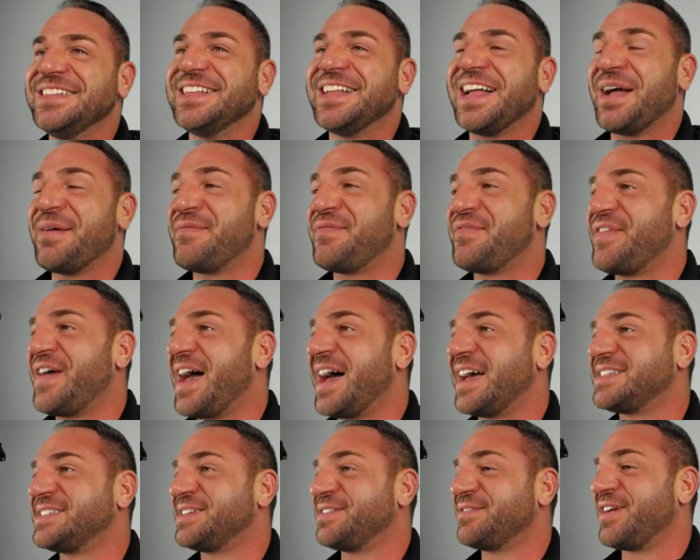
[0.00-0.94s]
I'm
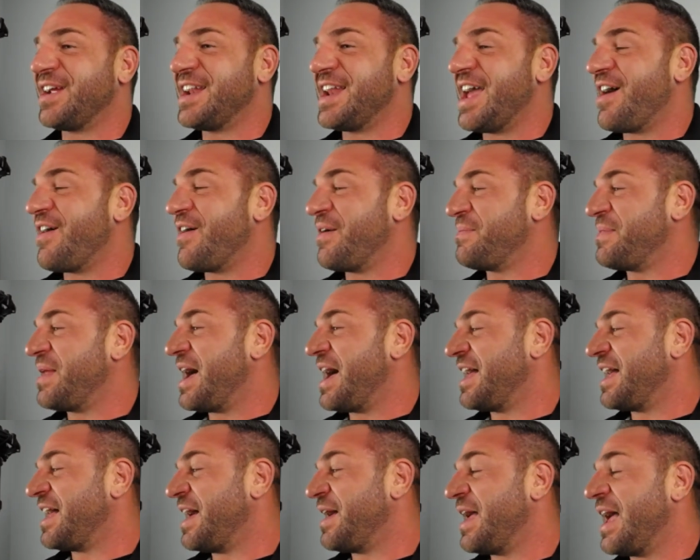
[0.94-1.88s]
fasting right
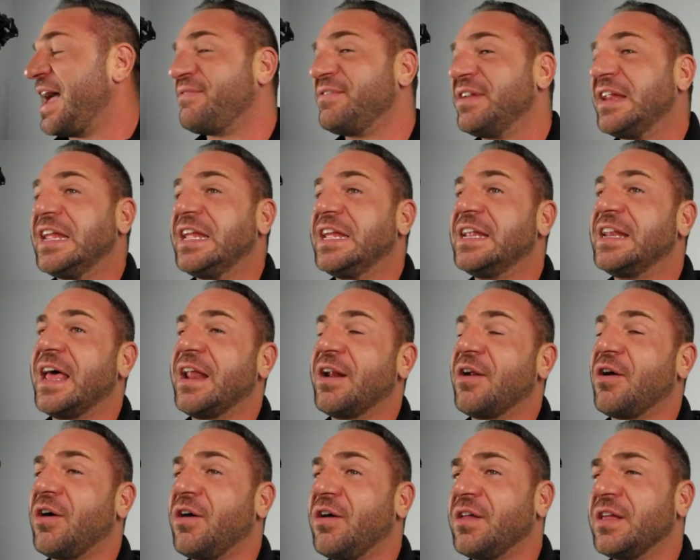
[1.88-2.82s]
now. I haven't eaten at
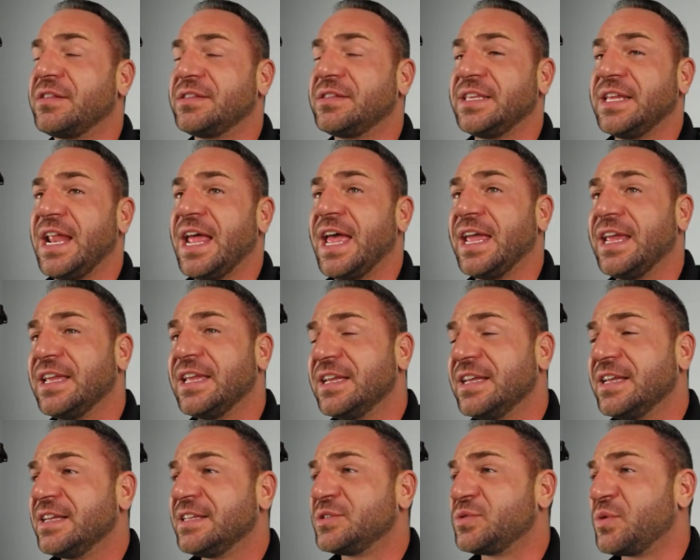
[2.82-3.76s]
all today.
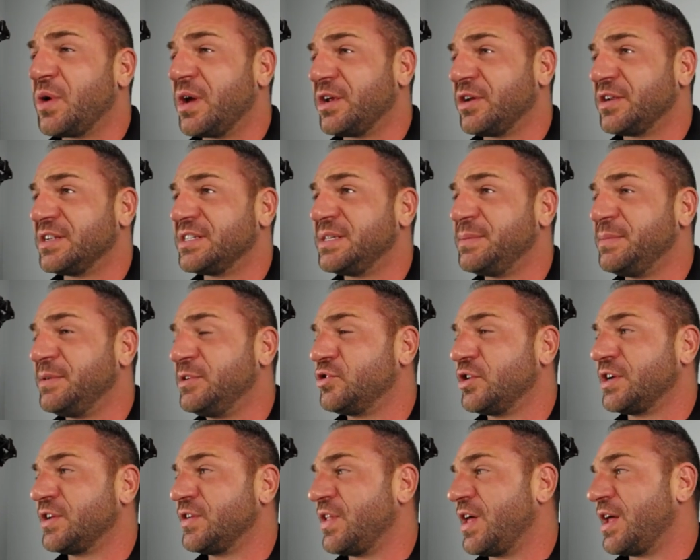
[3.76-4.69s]
That's why you're going to see me
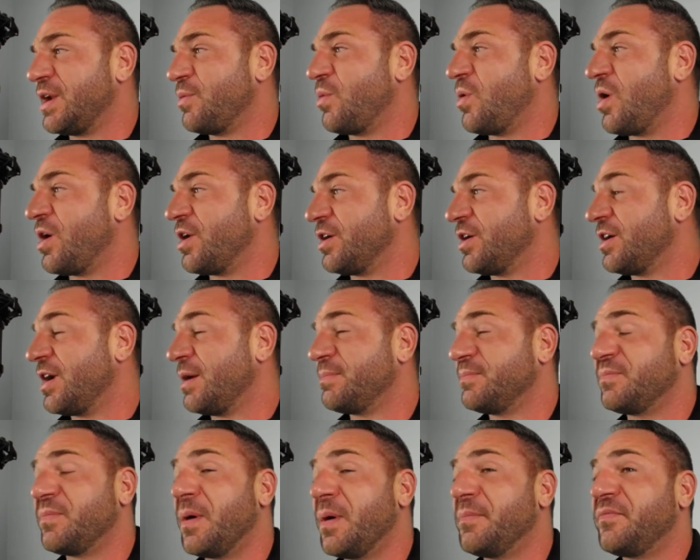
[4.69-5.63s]
drink a lot of water.
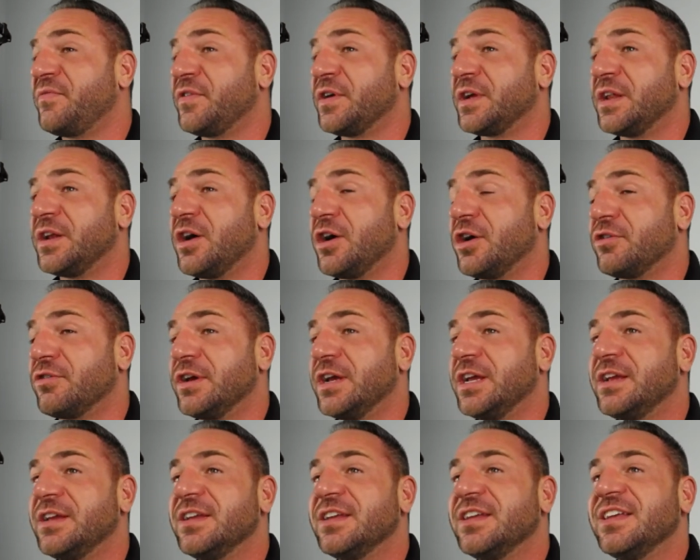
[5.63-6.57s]
I'm freaking hungry.